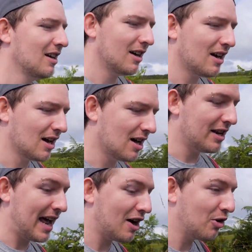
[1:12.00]

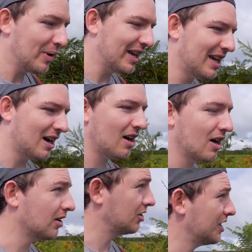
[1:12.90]
Now we
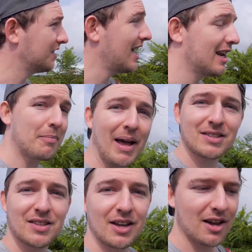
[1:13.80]
are just heading back
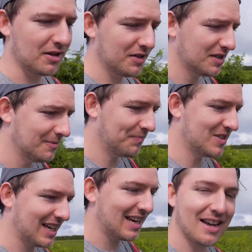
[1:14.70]
to the coast to
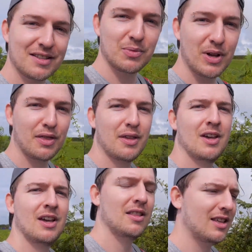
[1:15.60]
connect with
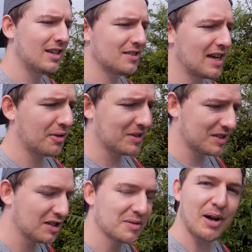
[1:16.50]
the southwest
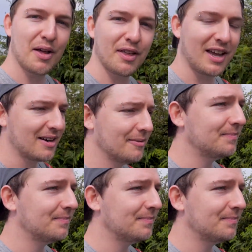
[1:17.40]
coast path again,